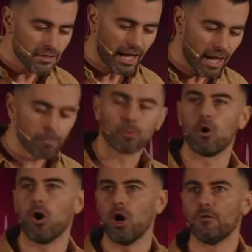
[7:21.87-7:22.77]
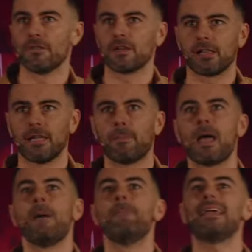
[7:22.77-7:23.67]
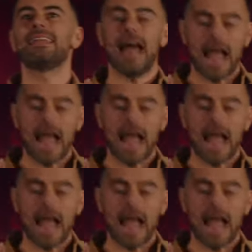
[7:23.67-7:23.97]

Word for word: the uproar over the clip made it